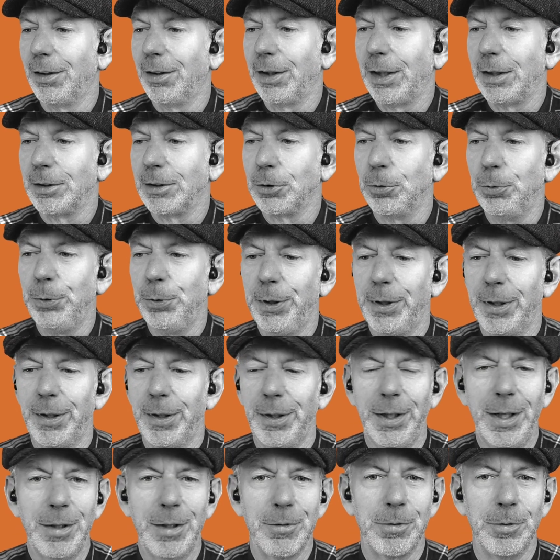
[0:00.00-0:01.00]
that's all you're going
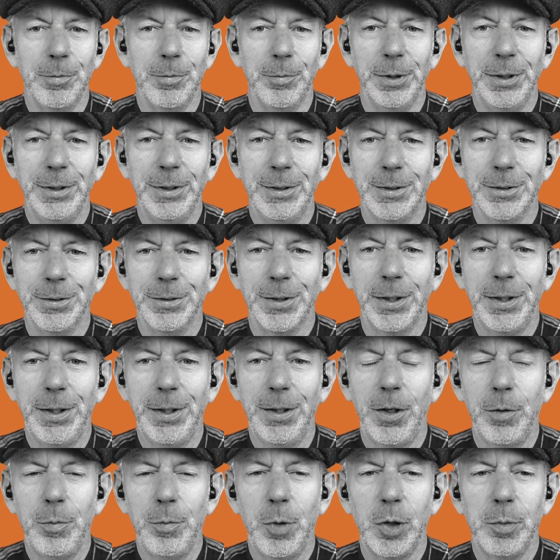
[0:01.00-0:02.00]
to get from me today.
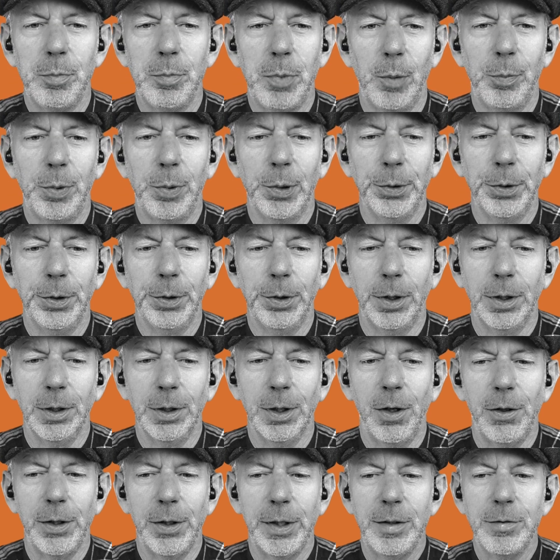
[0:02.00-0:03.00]
I might pop on a
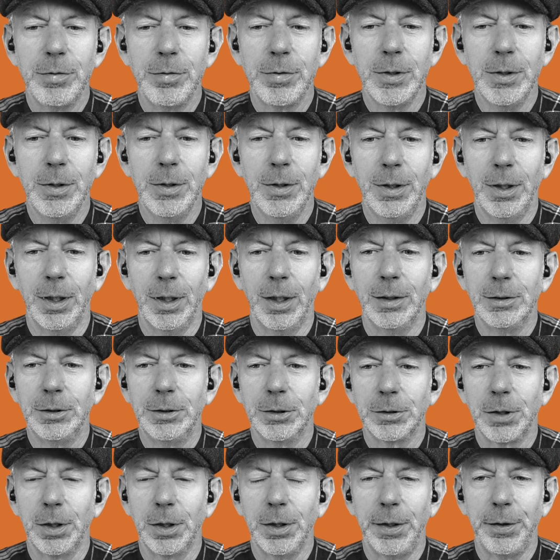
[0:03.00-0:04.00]
live
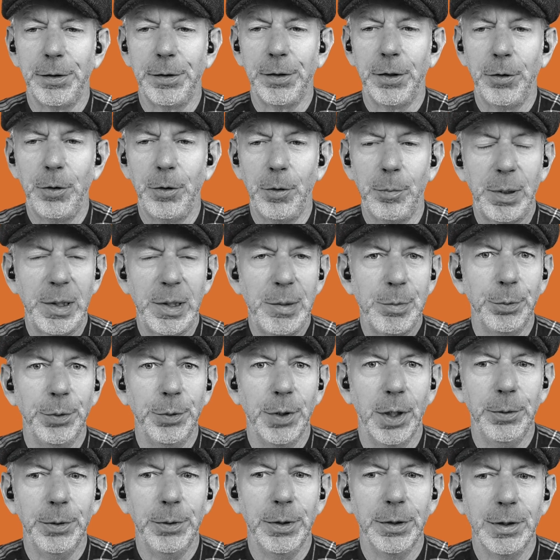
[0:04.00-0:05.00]
just to let people
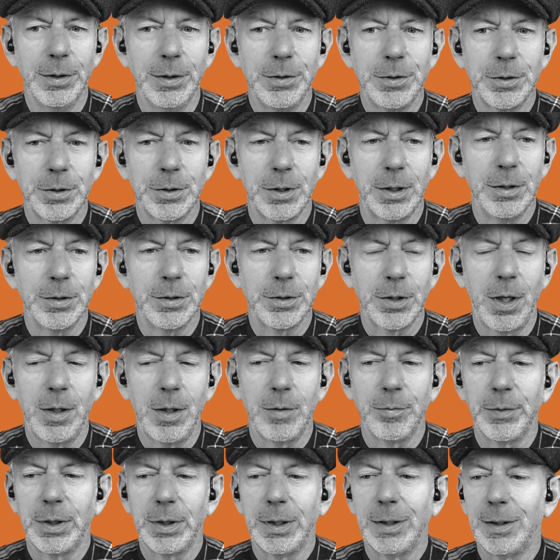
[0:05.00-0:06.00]
know that this is
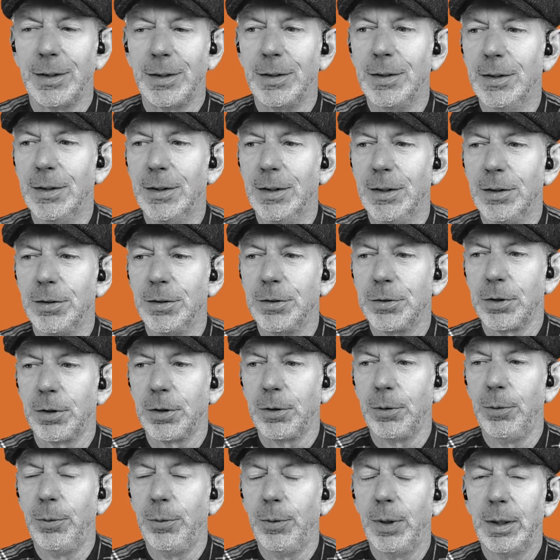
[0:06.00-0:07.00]
up there.
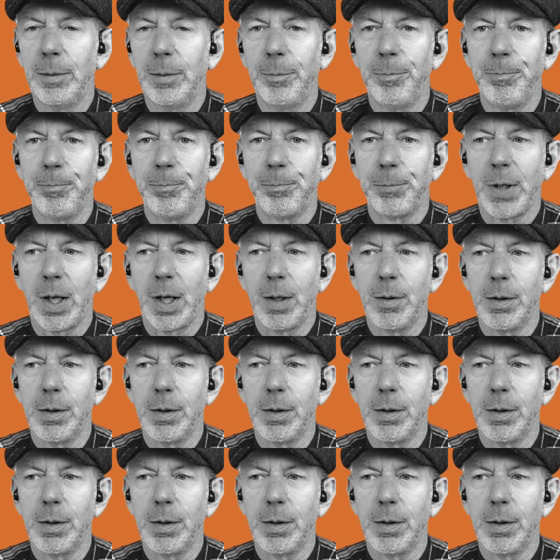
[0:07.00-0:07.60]
So